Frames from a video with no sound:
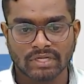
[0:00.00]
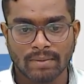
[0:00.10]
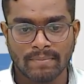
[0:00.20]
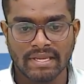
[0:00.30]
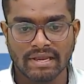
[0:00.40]

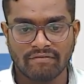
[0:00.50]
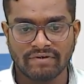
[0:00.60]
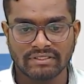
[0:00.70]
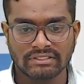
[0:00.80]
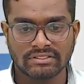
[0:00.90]
may
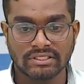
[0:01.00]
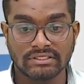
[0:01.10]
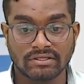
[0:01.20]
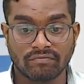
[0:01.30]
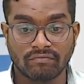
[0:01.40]
affect the
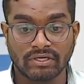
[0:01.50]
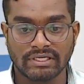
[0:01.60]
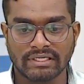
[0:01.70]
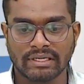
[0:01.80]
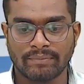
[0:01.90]
size of
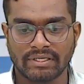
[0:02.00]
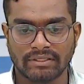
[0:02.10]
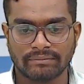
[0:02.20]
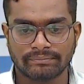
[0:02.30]
working capital.